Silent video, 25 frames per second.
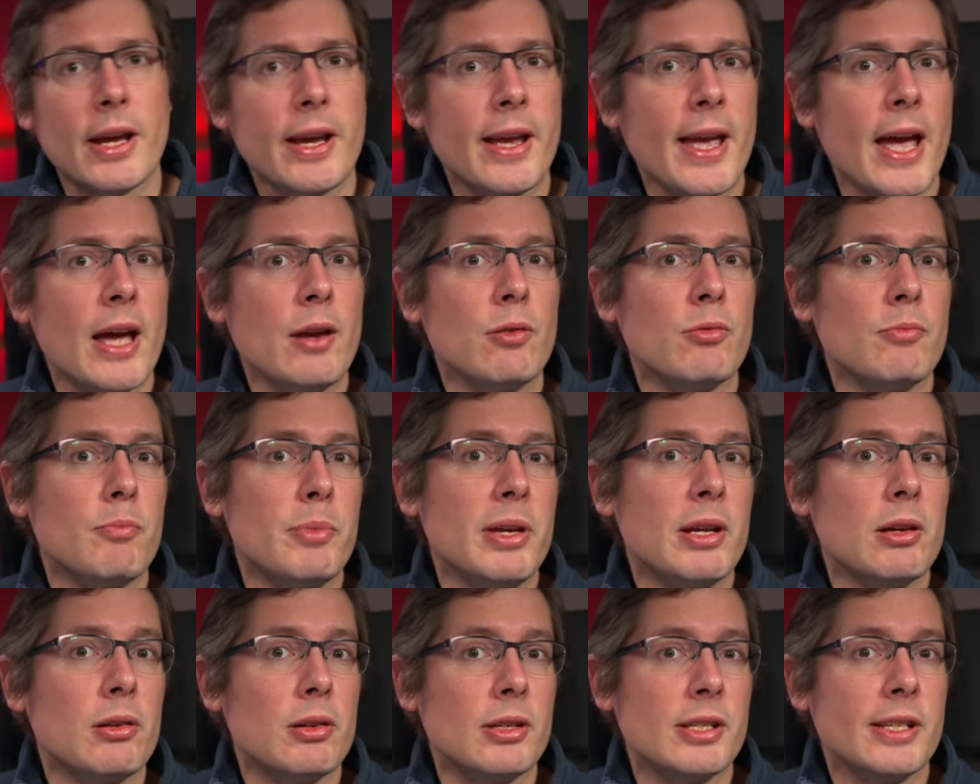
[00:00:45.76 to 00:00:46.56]
a Canon
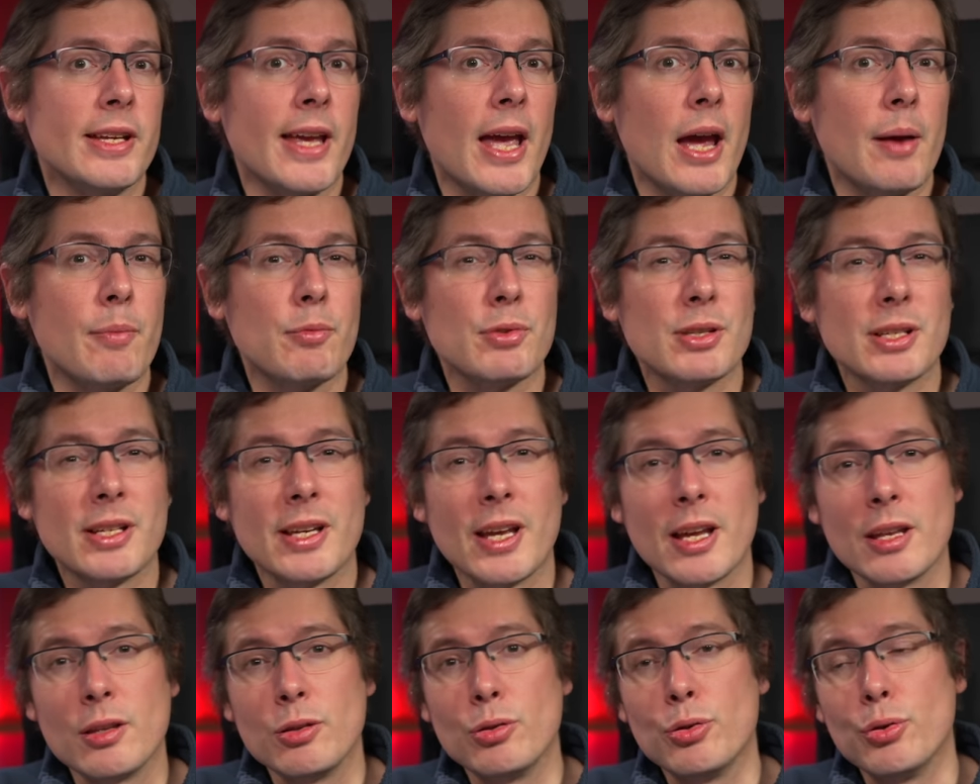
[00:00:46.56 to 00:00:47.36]
mirrorless cameras
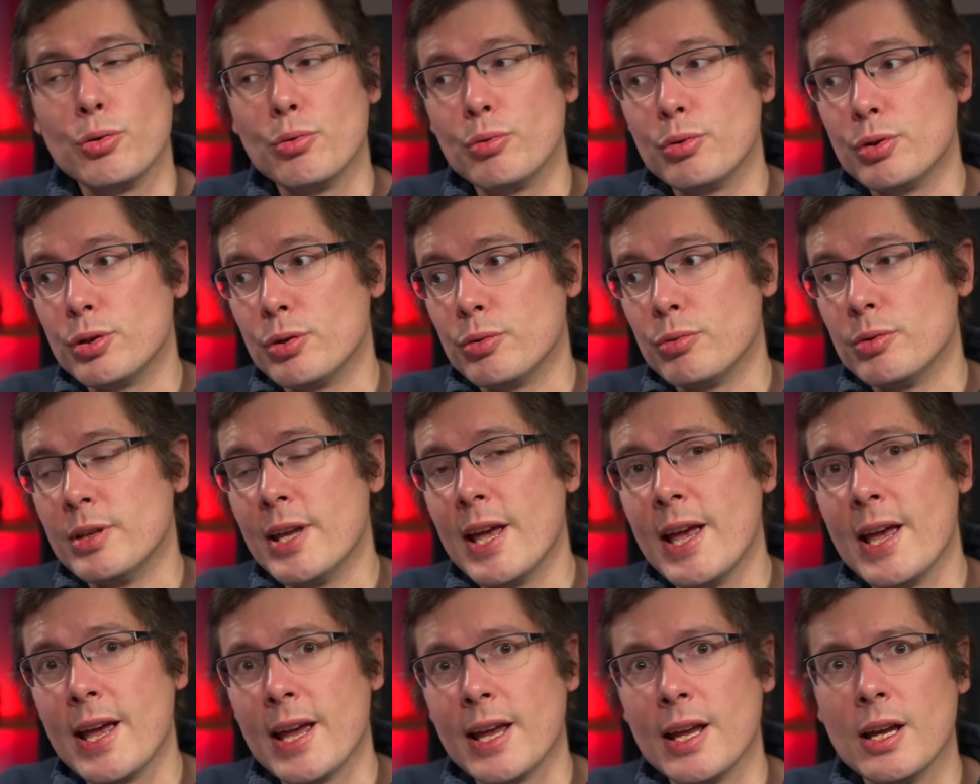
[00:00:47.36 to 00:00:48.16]
can do
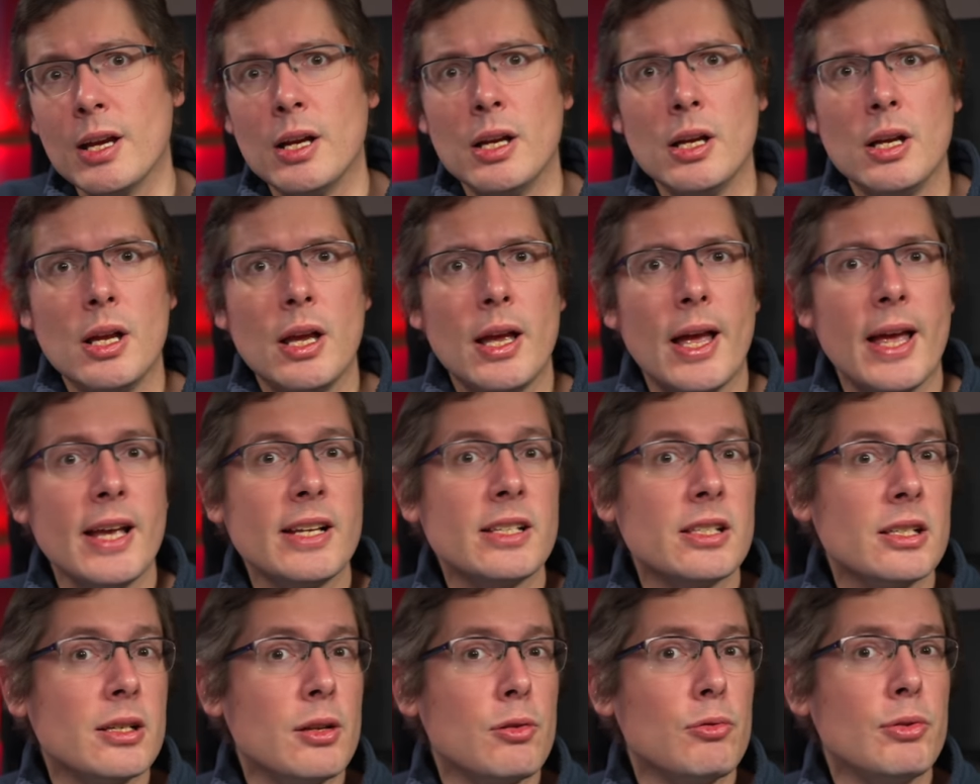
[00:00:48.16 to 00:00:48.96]
today,
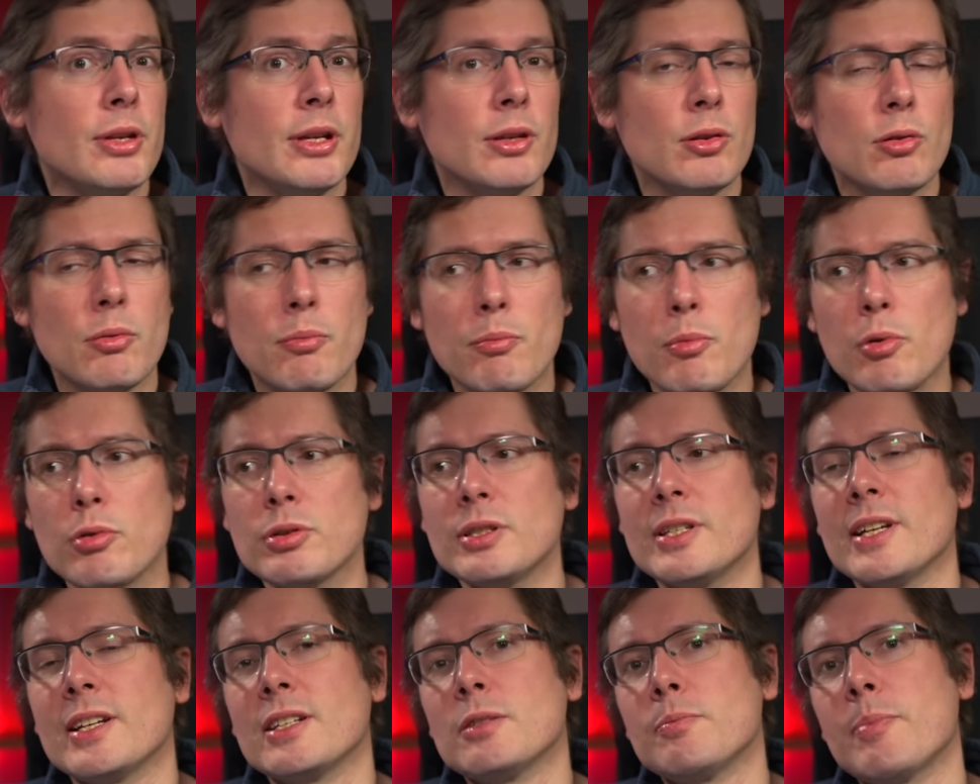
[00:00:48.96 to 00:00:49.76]
excluding the
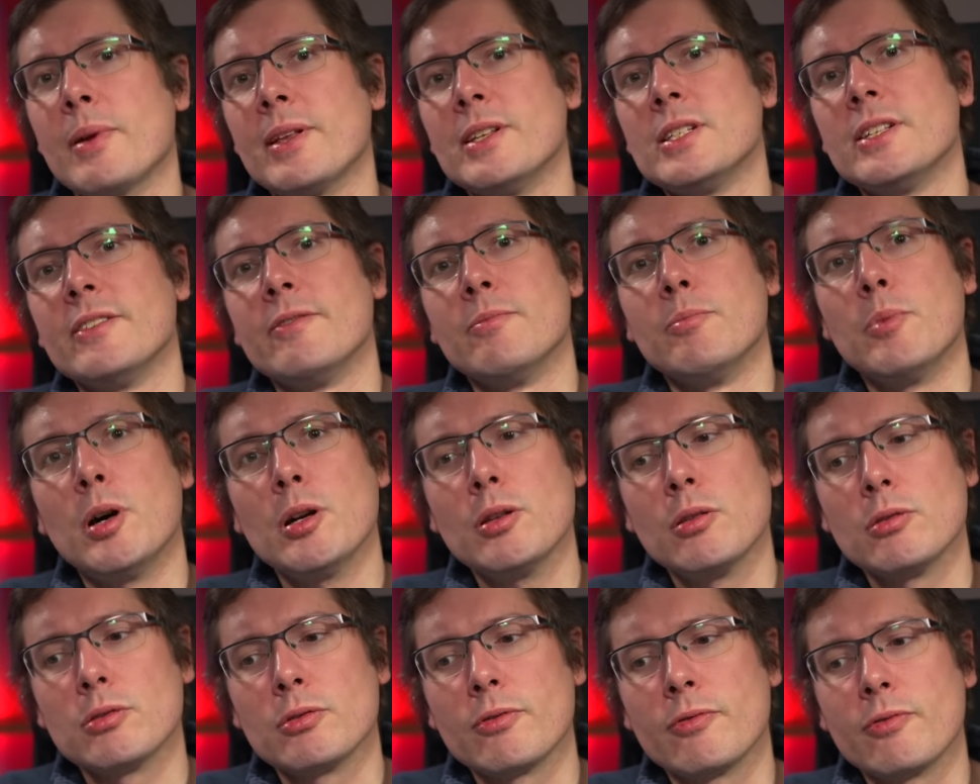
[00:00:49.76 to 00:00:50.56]
most expensive
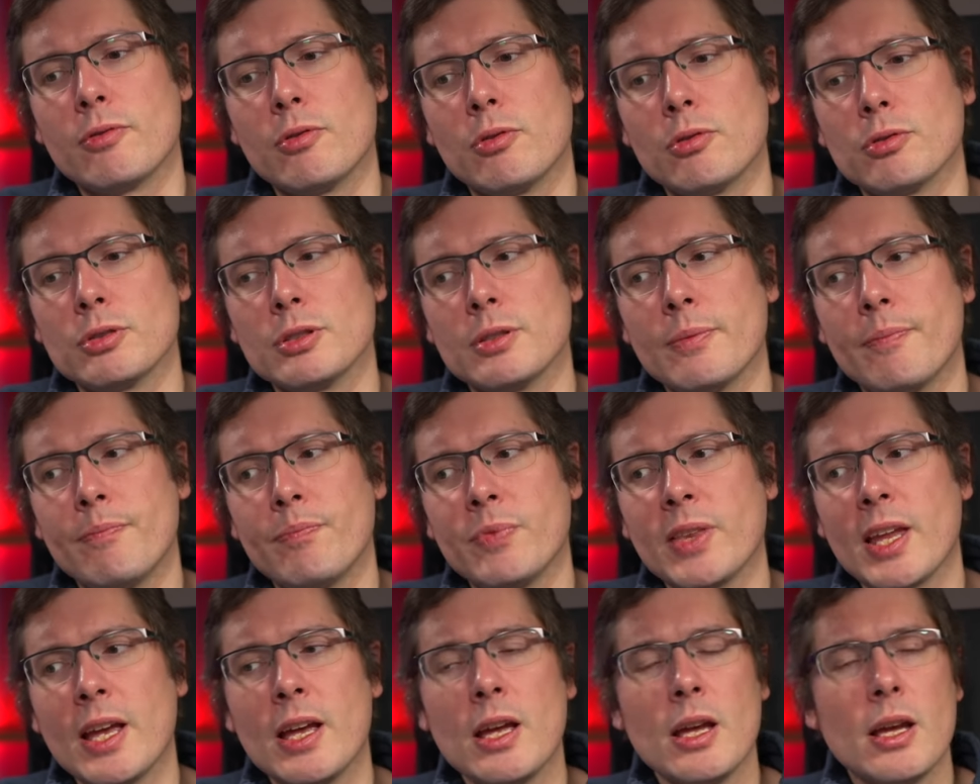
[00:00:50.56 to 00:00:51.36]
models of course.
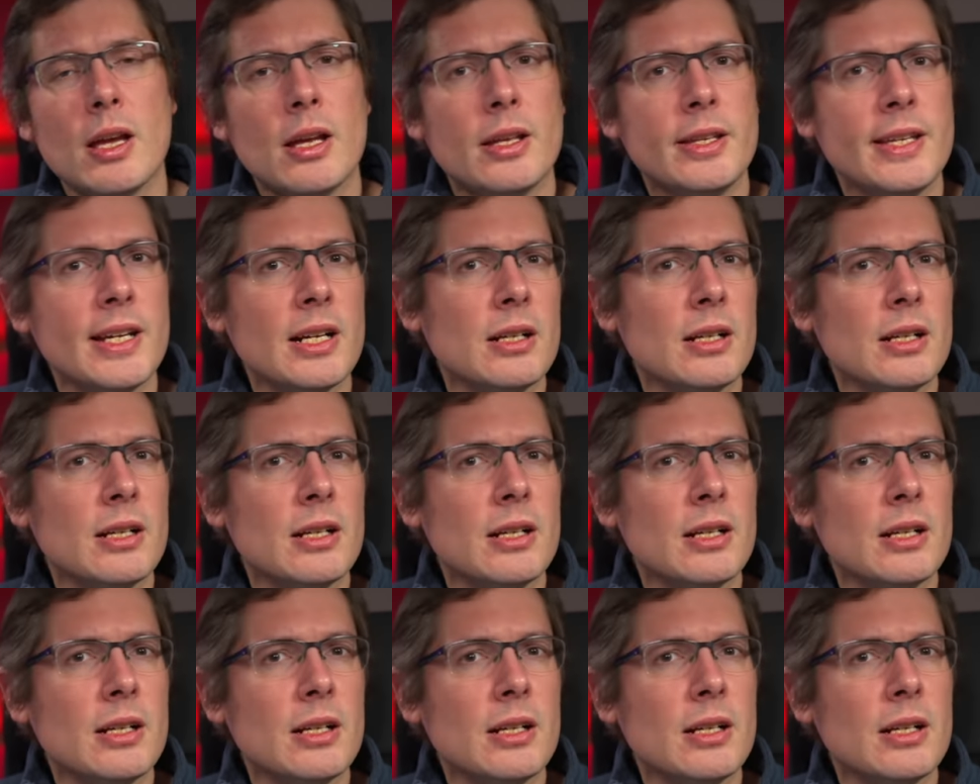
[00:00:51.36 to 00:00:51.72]
The